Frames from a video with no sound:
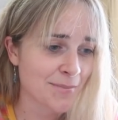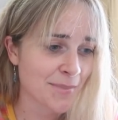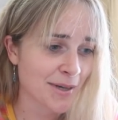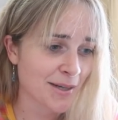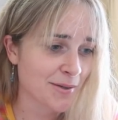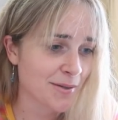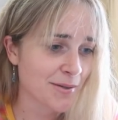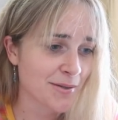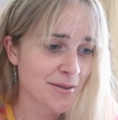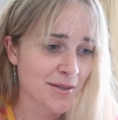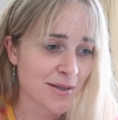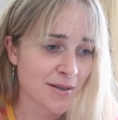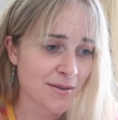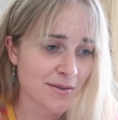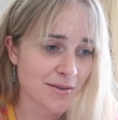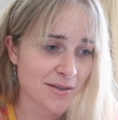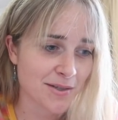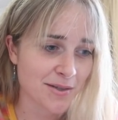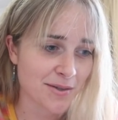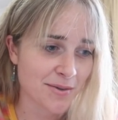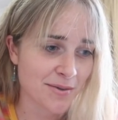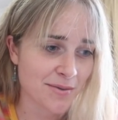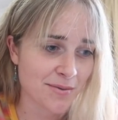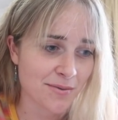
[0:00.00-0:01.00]
but also
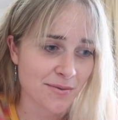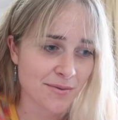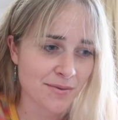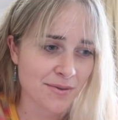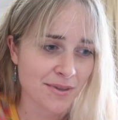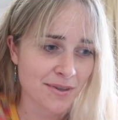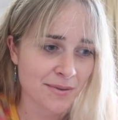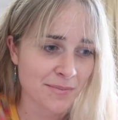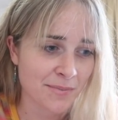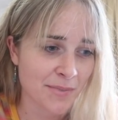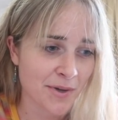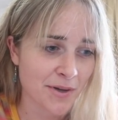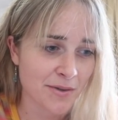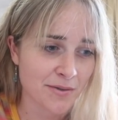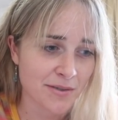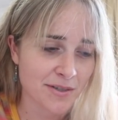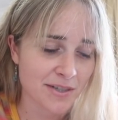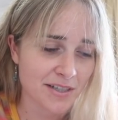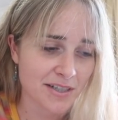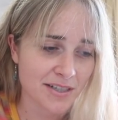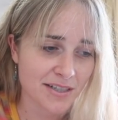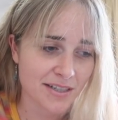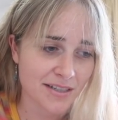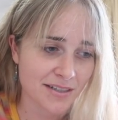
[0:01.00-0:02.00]
to the
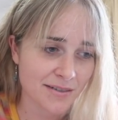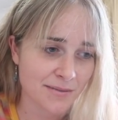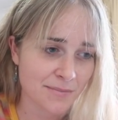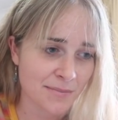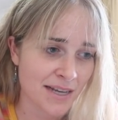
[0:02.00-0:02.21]
most